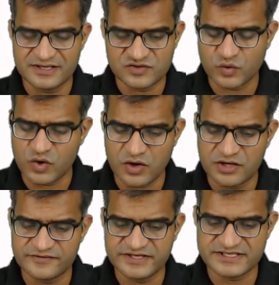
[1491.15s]
So all
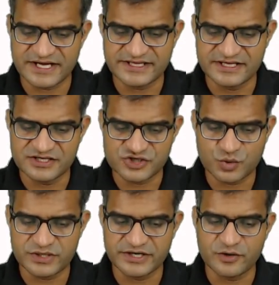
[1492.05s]
of these I think show
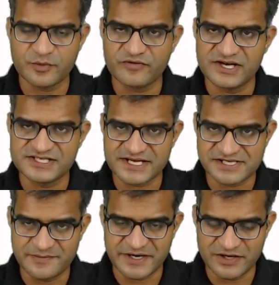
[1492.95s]
that your profile is
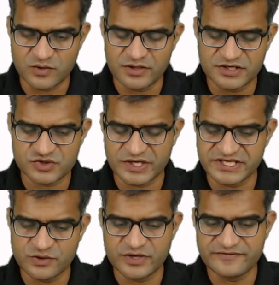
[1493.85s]
actually pretty good. So I think
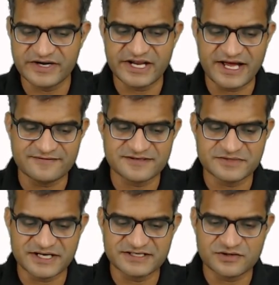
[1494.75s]
you definitely have some
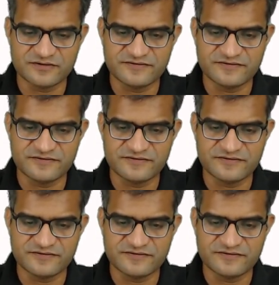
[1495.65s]
chance of